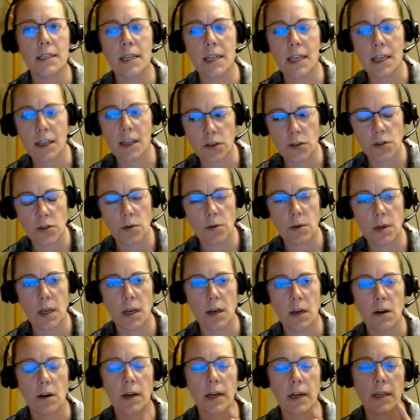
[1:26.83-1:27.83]
to get to
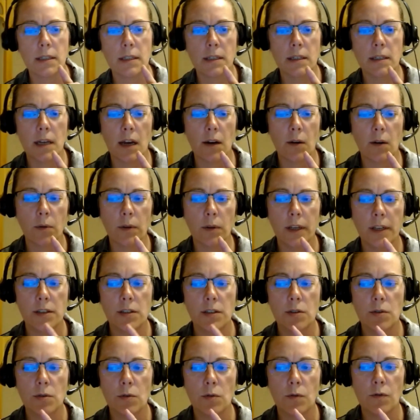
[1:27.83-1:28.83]
here is not only
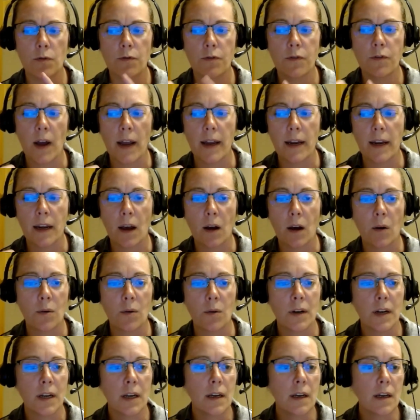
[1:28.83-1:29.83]
to find
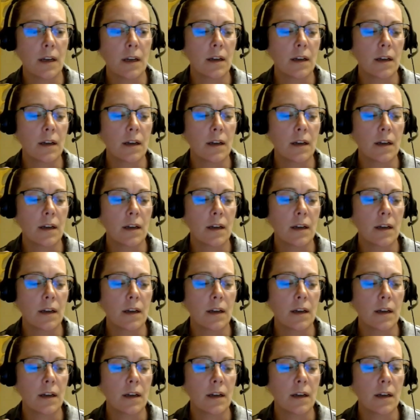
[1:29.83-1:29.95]
out